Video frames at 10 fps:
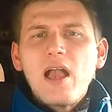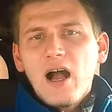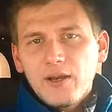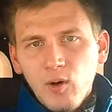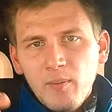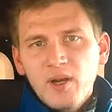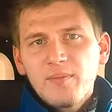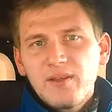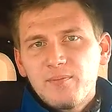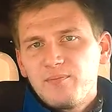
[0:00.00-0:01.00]
I know I'm going to
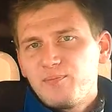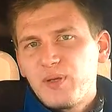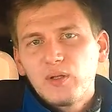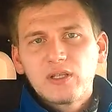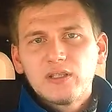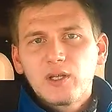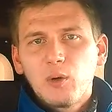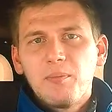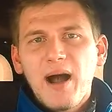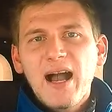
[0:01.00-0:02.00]
be building a little
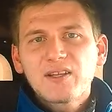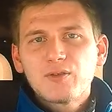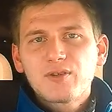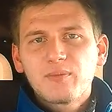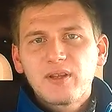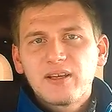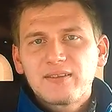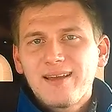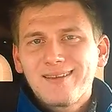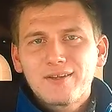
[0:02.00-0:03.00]
box or something like
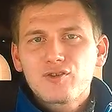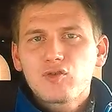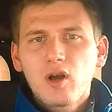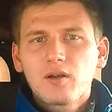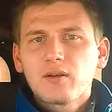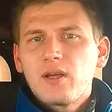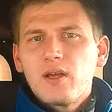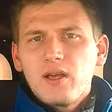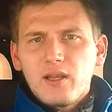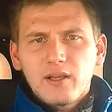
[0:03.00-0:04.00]
that, like a truck
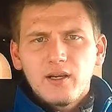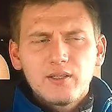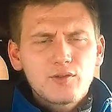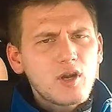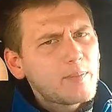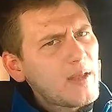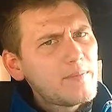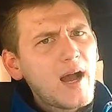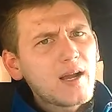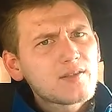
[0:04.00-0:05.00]
bed
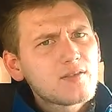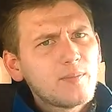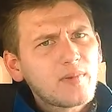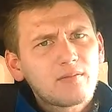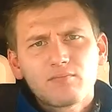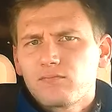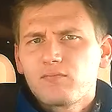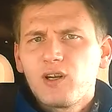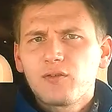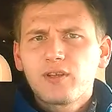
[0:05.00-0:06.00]
box. The,
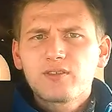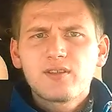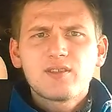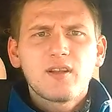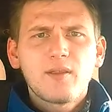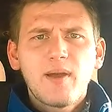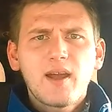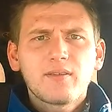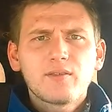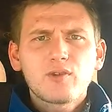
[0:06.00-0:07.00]
you know, things that sit on the
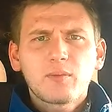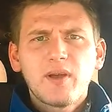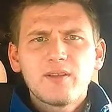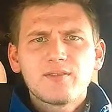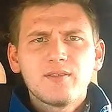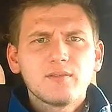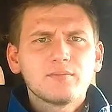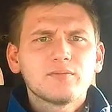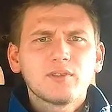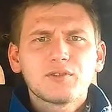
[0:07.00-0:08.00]
back of the truck beds, the
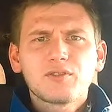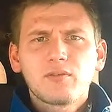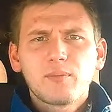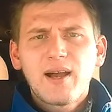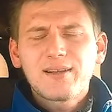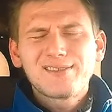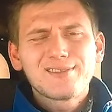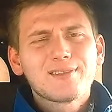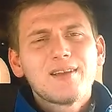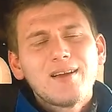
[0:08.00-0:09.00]
little silver
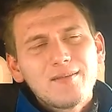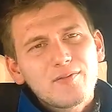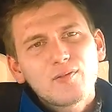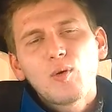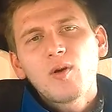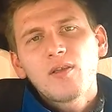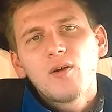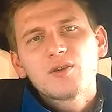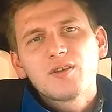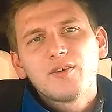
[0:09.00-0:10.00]
boxes. Throw one of
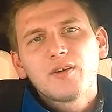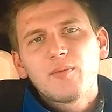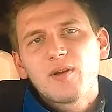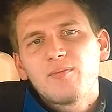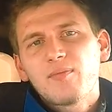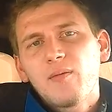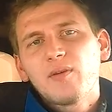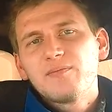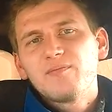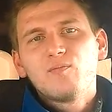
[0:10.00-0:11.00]
those under. I'm going to
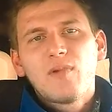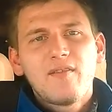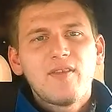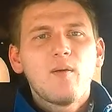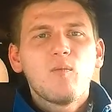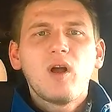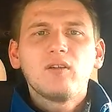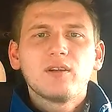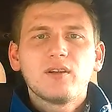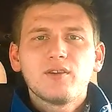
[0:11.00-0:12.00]
probably have that
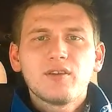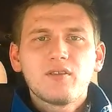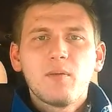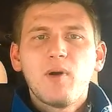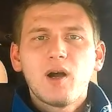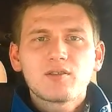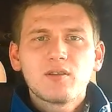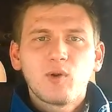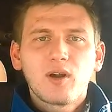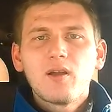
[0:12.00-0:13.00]
welded underneath the bus
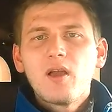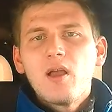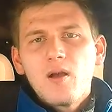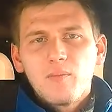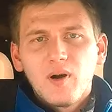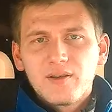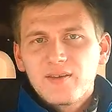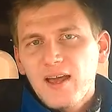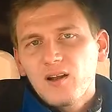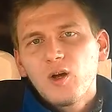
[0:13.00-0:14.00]
somewhere. But
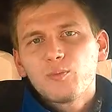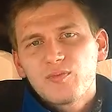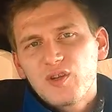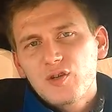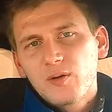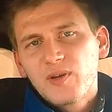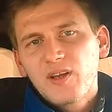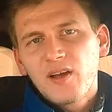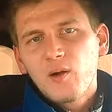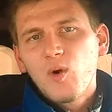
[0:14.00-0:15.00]
that'll help determine
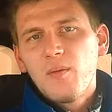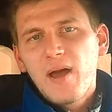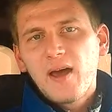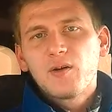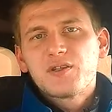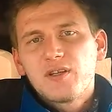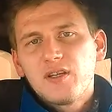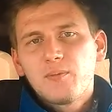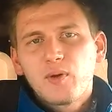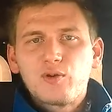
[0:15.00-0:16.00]
kind of what batteries I
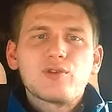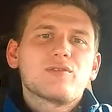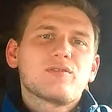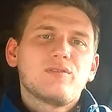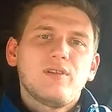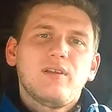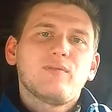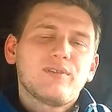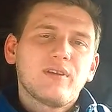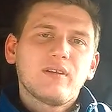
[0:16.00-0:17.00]
need to purchase and
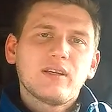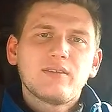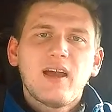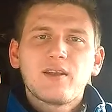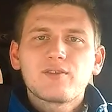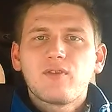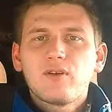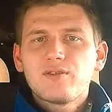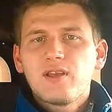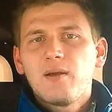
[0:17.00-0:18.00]
everything like that as far
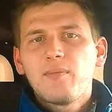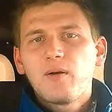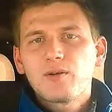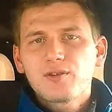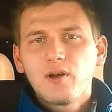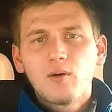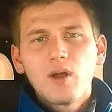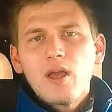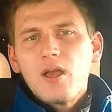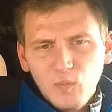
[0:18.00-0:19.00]
as the amp hours go.
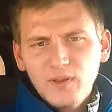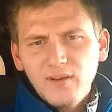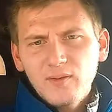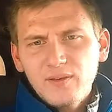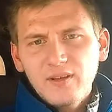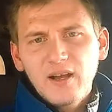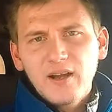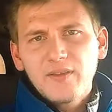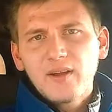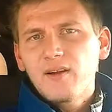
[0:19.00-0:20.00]
With everything
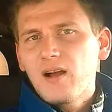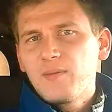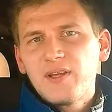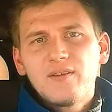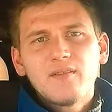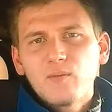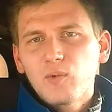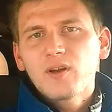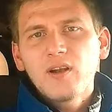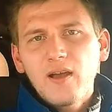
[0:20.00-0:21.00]
on there, I mean,
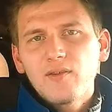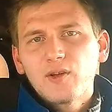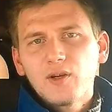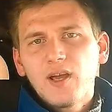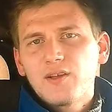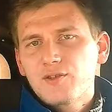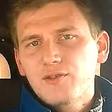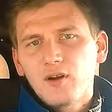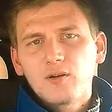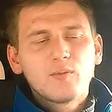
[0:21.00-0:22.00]
we're going to have a good head
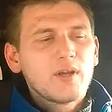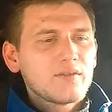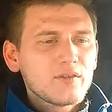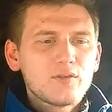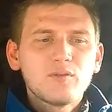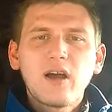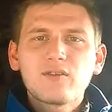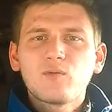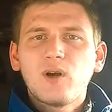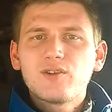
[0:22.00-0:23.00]
start. We got the
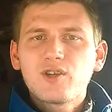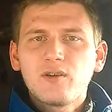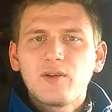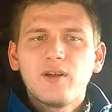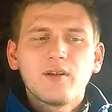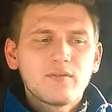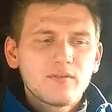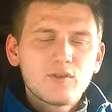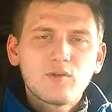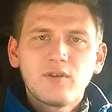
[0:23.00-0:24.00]
2,000 watt generator,
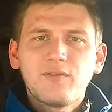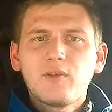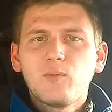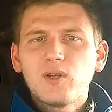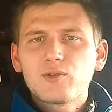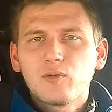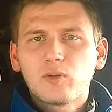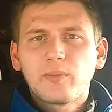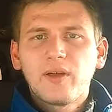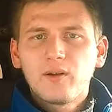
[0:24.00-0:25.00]
the 250 watt
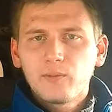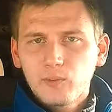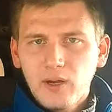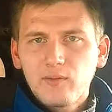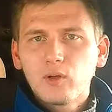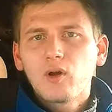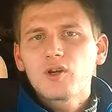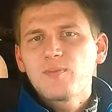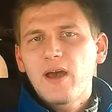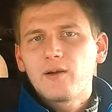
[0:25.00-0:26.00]
solar panel. We'll have a
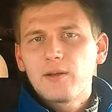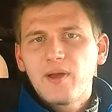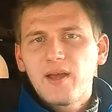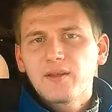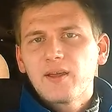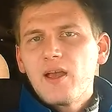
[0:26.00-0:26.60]
large battery bank.